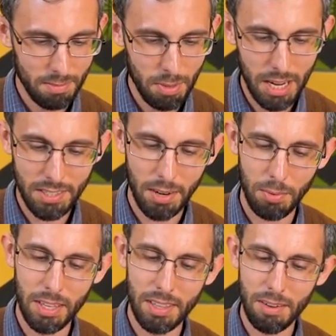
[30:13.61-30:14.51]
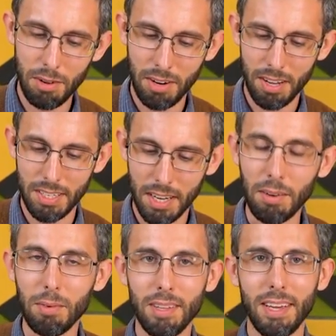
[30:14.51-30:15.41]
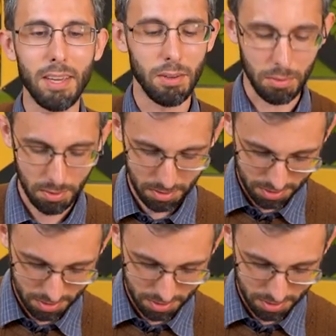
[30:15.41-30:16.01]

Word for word: P.S. I really love your content. Well, thank you.